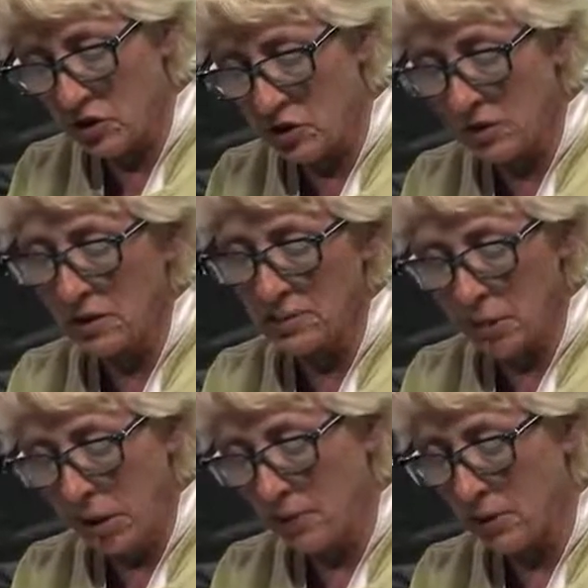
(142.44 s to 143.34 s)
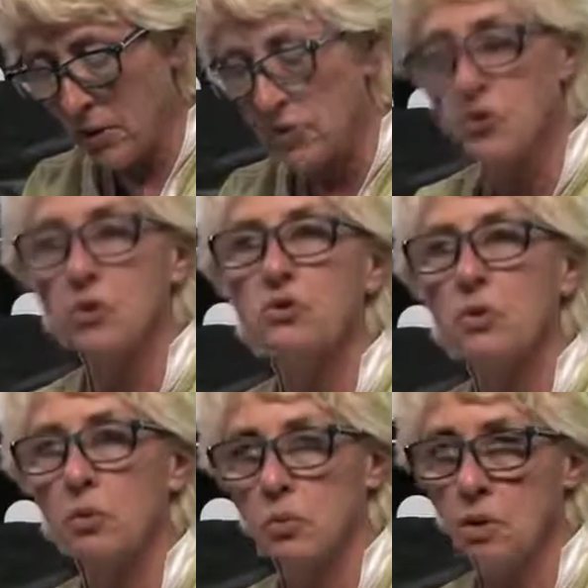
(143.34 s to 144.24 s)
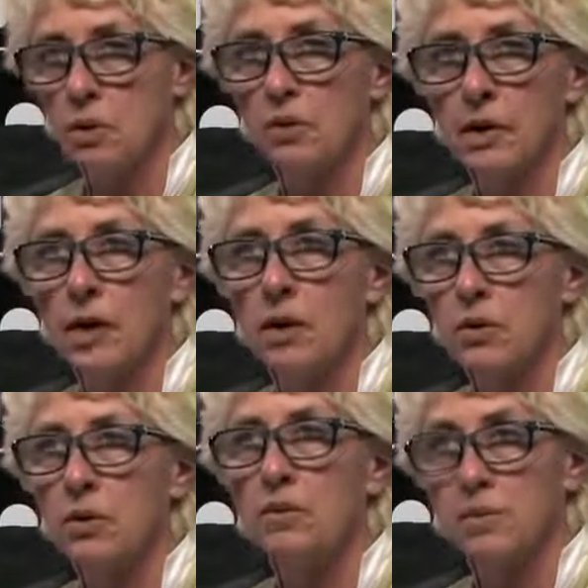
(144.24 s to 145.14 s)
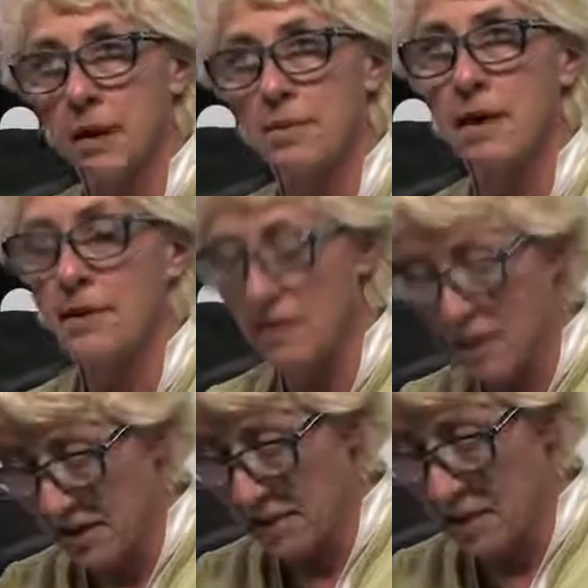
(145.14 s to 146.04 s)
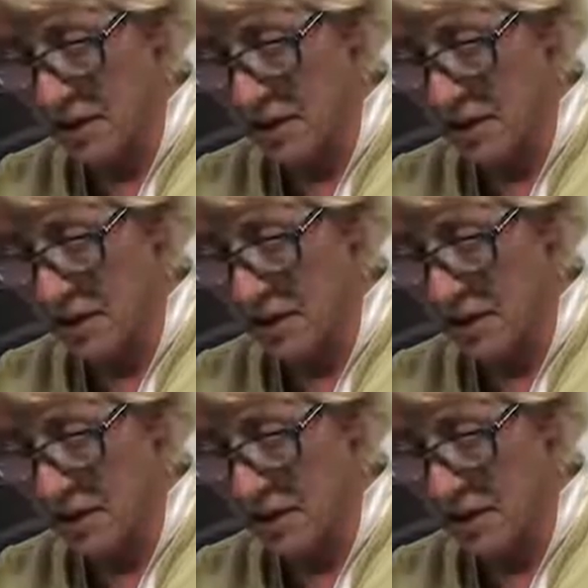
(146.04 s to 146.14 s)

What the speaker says: each student's proper social role, and I will get back to that in a